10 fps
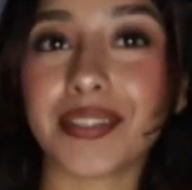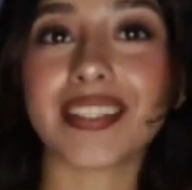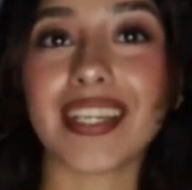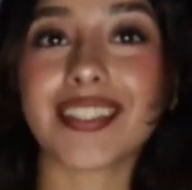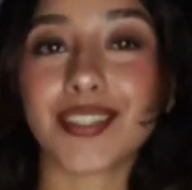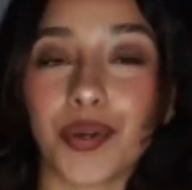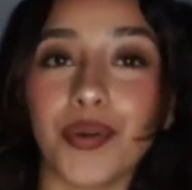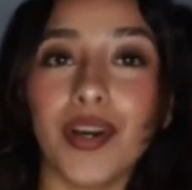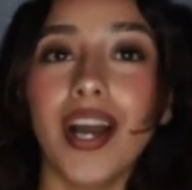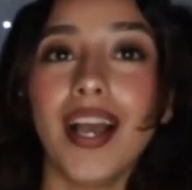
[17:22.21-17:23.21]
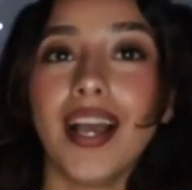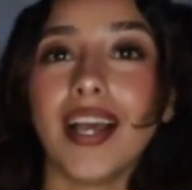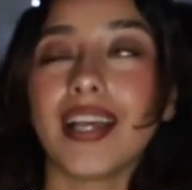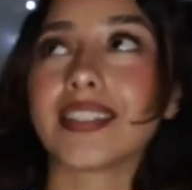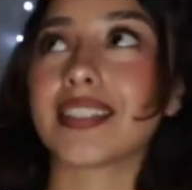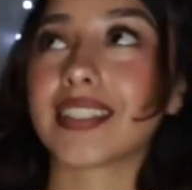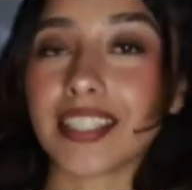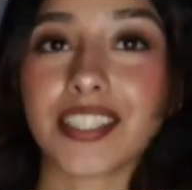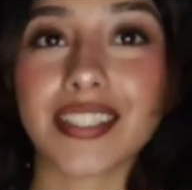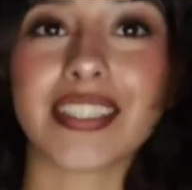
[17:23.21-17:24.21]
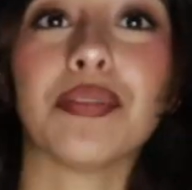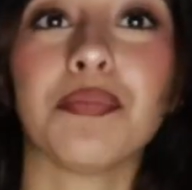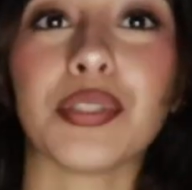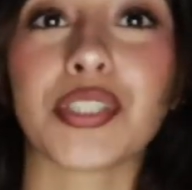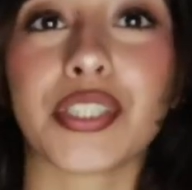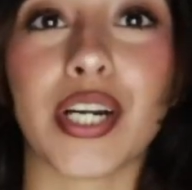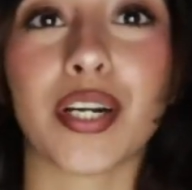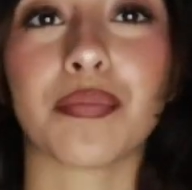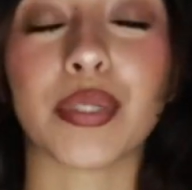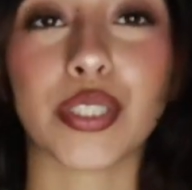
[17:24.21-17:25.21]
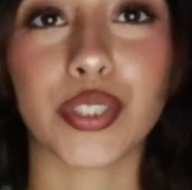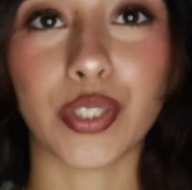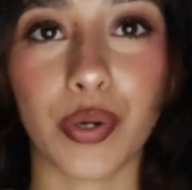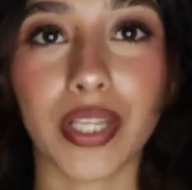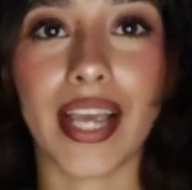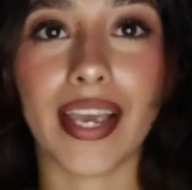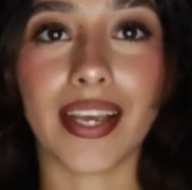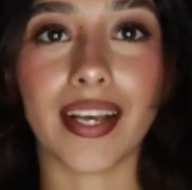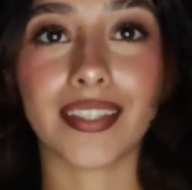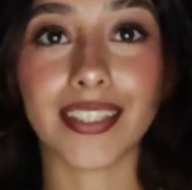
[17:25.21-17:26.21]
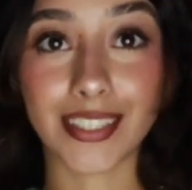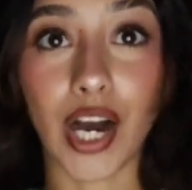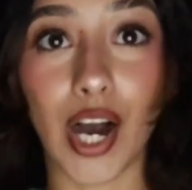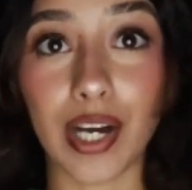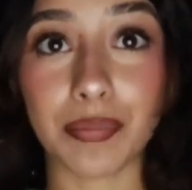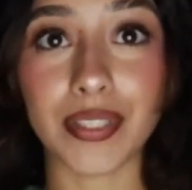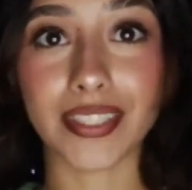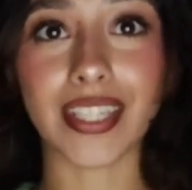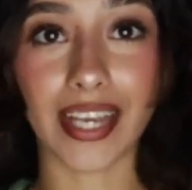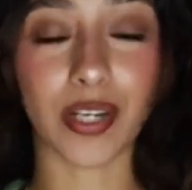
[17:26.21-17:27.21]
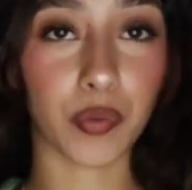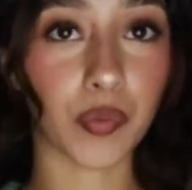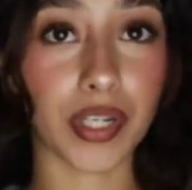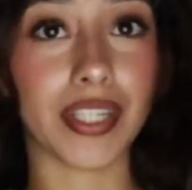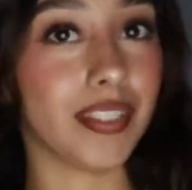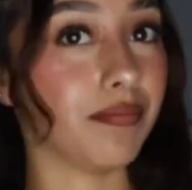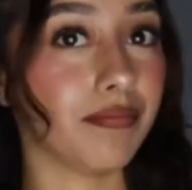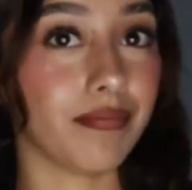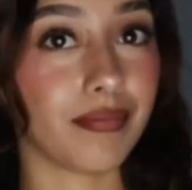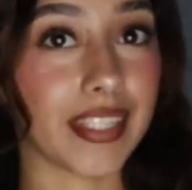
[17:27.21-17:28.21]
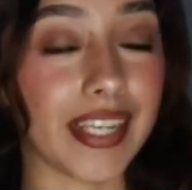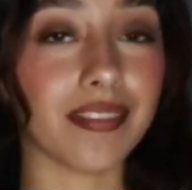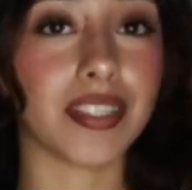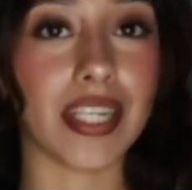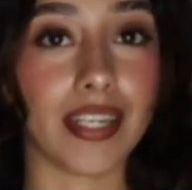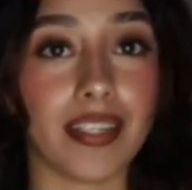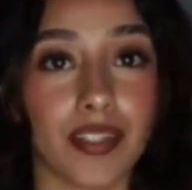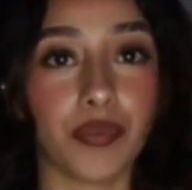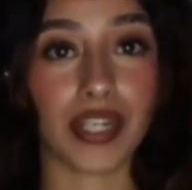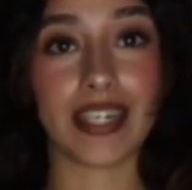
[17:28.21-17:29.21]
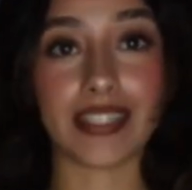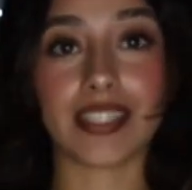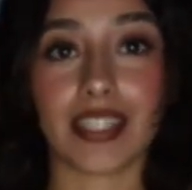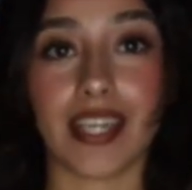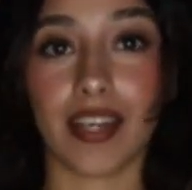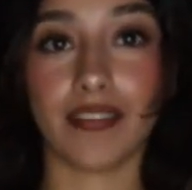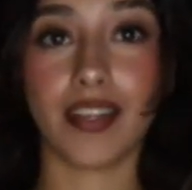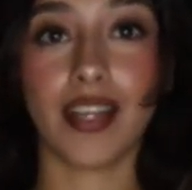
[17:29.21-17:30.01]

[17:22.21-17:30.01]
It's like so, such a simple shirt, but so like, the top is like what gives it what it needs to get.